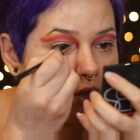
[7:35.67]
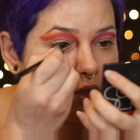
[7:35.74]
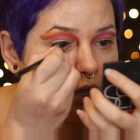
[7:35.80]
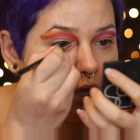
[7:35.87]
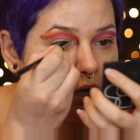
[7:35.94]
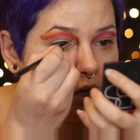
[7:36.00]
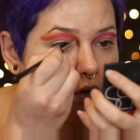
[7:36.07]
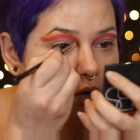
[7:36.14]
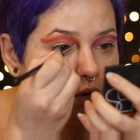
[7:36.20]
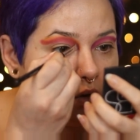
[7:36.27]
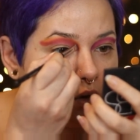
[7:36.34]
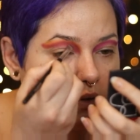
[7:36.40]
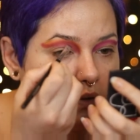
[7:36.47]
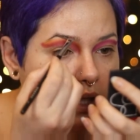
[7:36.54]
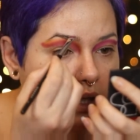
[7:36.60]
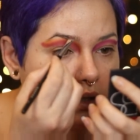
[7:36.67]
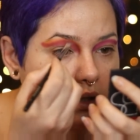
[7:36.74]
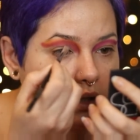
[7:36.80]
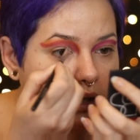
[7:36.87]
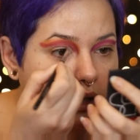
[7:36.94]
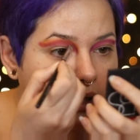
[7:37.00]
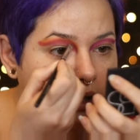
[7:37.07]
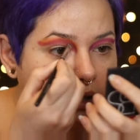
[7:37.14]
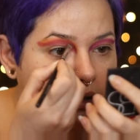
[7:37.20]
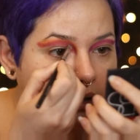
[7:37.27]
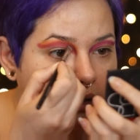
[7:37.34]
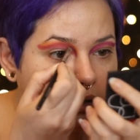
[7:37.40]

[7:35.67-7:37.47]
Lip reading: out that line.